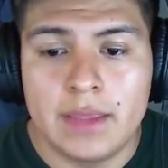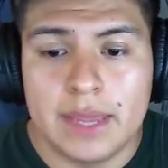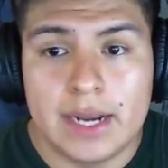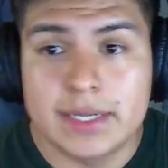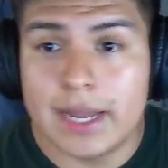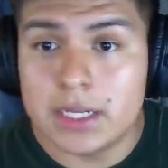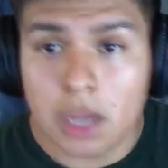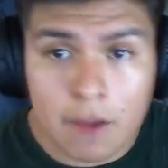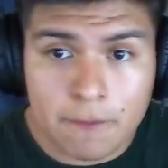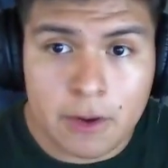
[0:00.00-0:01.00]
They decided to
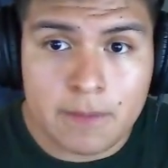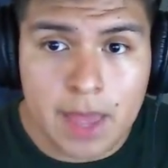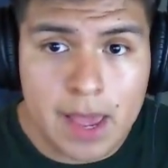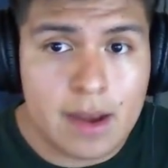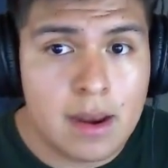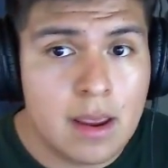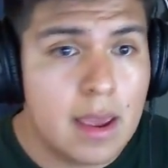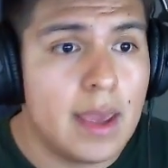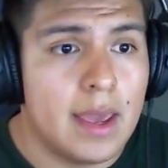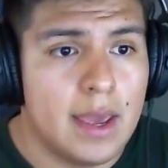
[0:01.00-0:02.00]
offer him that,
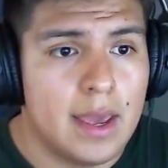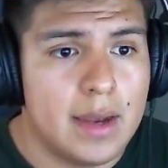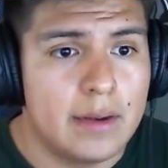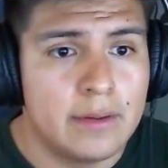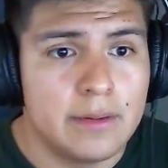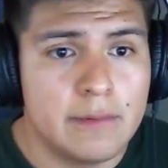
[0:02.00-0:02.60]
and